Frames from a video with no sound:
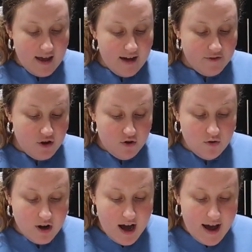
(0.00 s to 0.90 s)
If
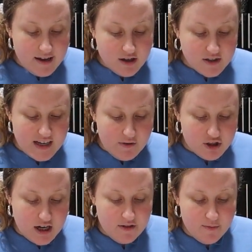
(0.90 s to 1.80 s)
you cut your
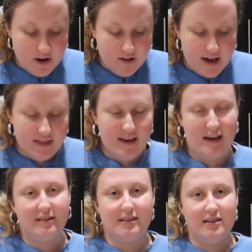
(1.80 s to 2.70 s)
sandwich down the middle like
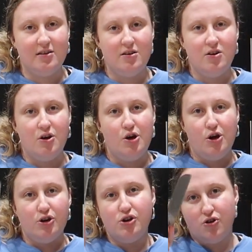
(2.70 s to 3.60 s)
this,
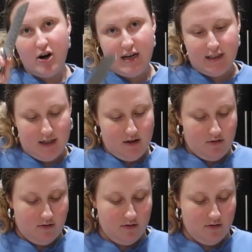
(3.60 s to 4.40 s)
you're crazy.